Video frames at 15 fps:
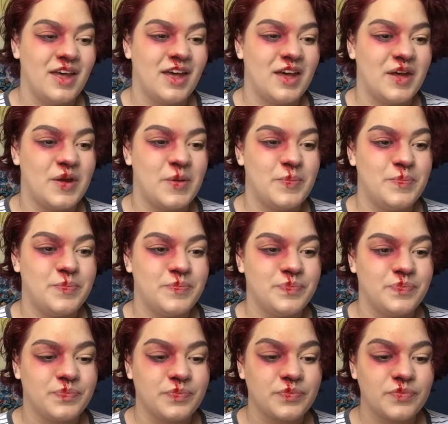I
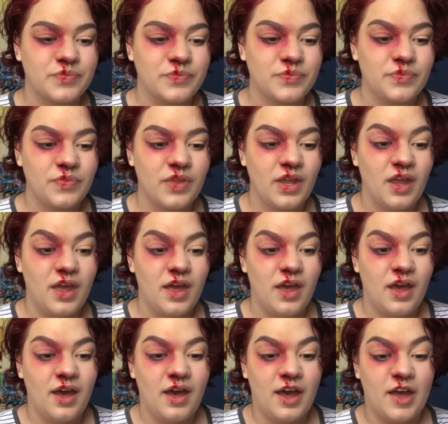
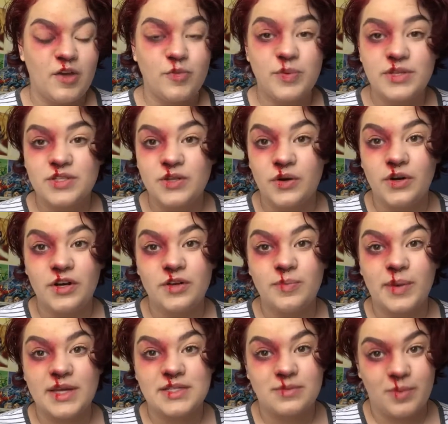have been taught
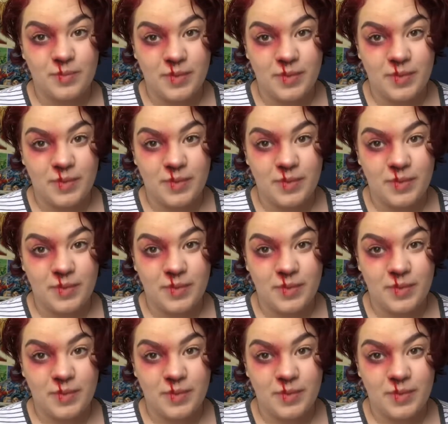by some